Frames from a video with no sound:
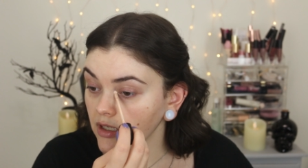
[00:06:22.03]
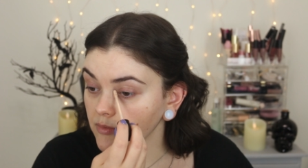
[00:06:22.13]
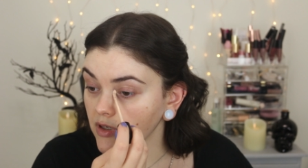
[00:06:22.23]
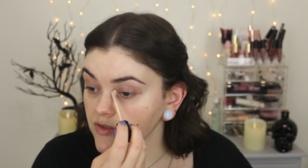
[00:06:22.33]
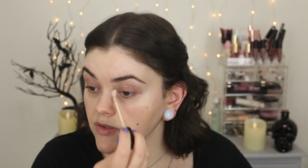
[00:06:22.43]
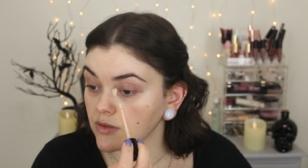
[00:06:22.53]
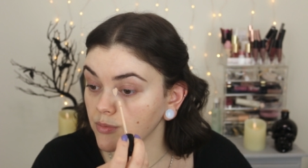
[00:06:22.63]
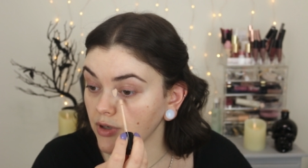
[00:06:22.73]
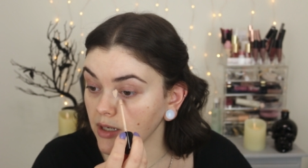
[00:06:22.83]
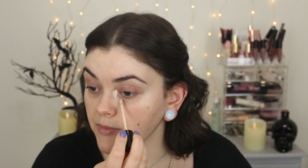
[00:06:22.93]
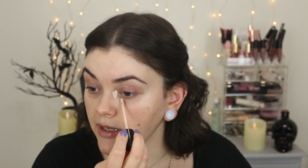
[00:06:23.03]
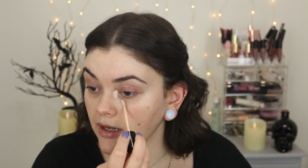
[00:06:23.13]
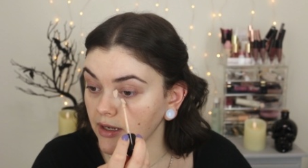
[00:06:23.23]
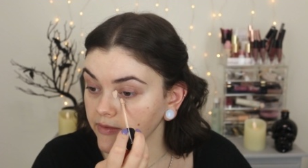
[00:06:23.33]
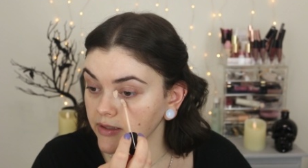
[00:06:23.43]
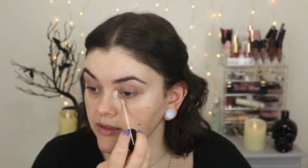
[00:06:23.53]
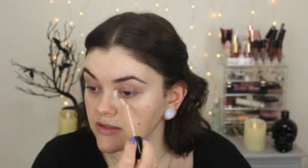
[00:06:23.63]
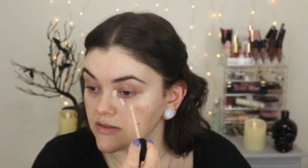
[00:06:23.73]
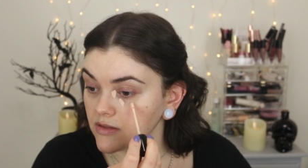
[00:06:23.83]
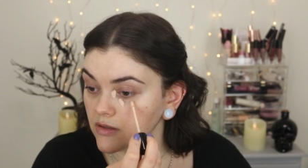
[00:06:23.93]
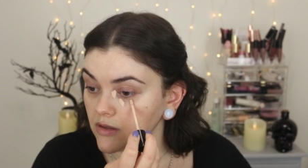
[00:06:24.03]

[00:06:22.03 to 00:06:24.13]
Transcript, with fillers: I'm also going to prime my eyelids.